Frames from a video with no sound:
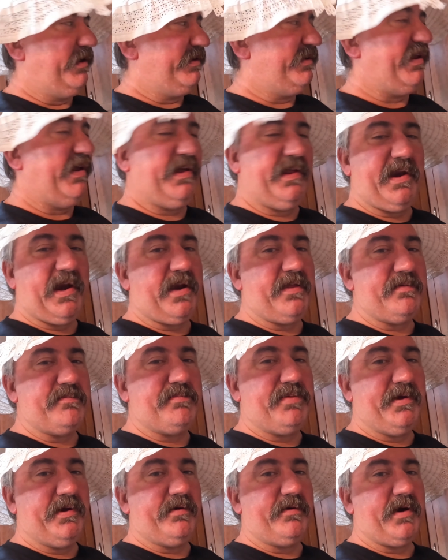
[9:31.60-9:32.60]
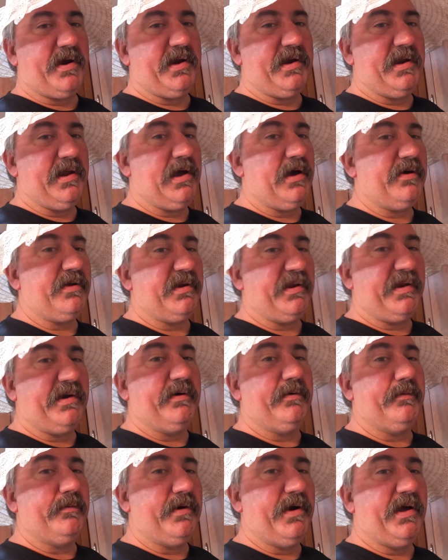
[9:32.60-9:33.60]
of the pit right now and let
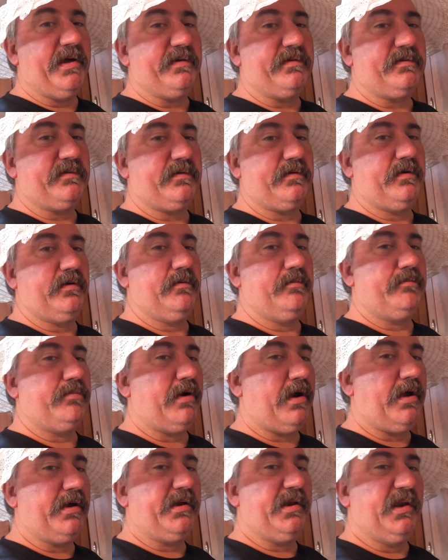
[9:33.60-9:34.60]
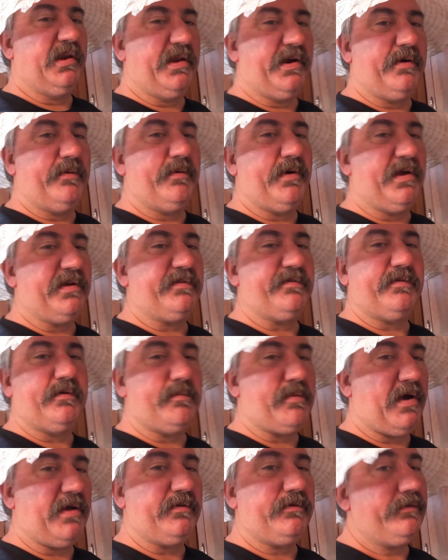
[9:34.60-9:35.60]
it rest. Probably going to let it rest for
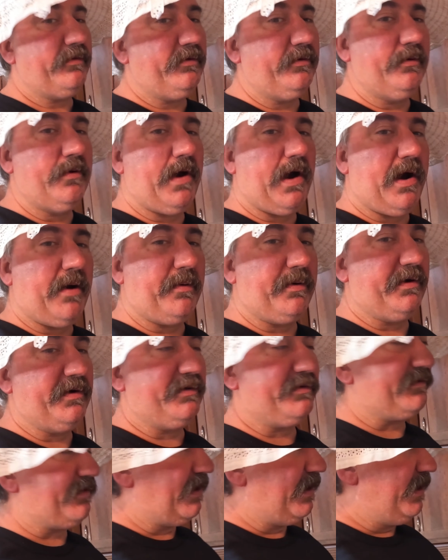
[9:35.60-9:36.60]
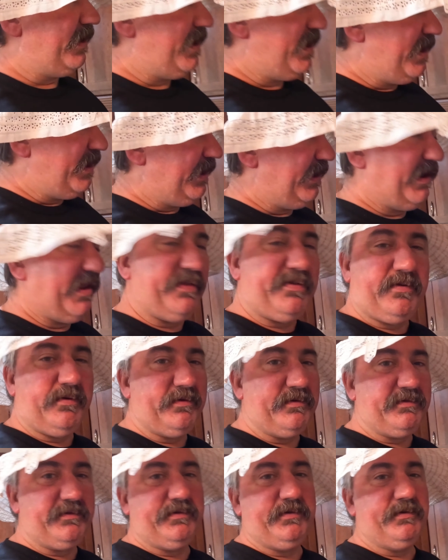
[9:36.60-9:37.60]
about 2 hours. Let
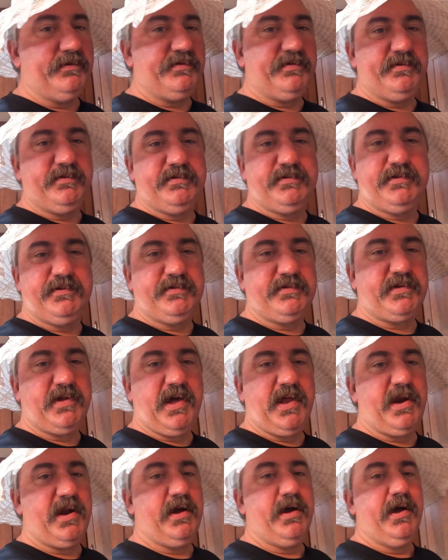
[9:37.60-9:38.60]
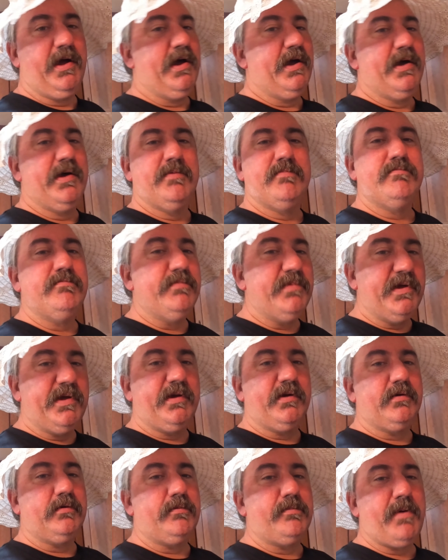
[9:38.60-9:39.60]
those juices just kind of
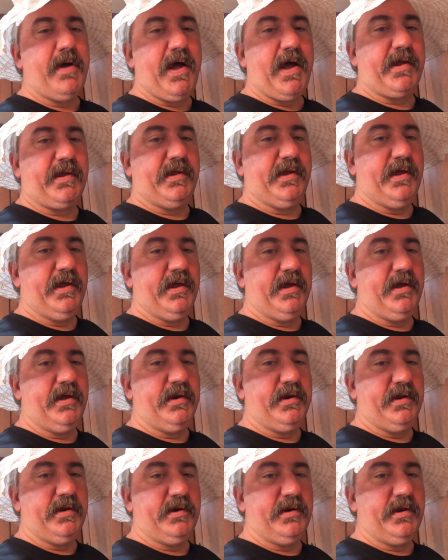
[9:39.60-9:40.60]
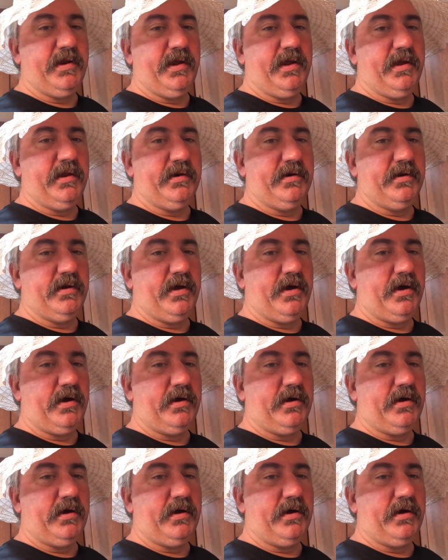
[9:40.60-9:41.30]
mingle back in and